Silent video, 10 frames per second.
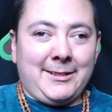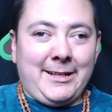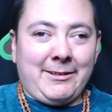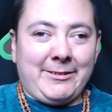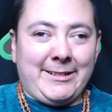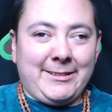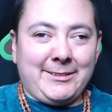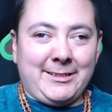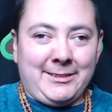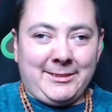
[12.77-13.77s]
Aries
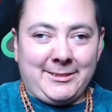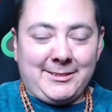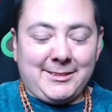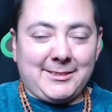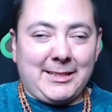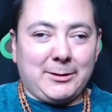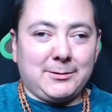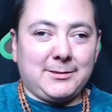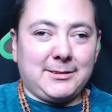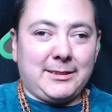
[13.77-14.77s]
in the 6th
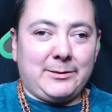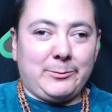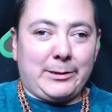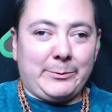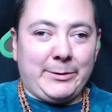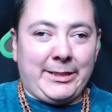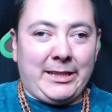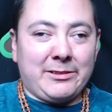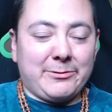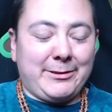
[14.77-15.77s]
house, and what it
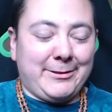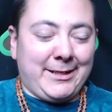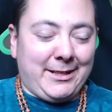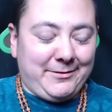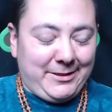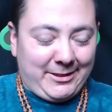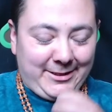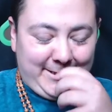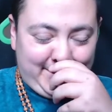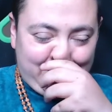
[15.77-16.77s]
means when you have
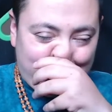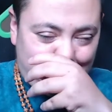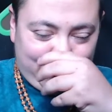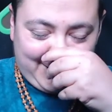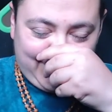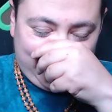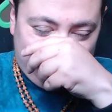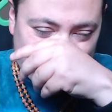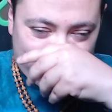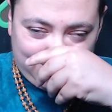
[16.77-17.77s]
Aries in the 6th
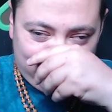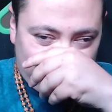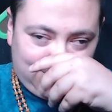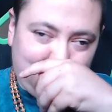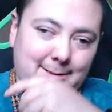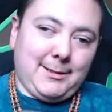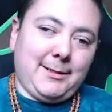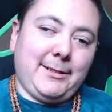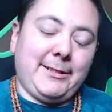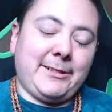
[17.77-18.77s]
house
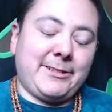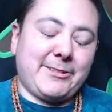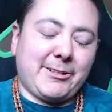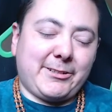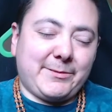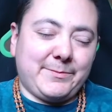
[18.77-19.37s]
in your chart.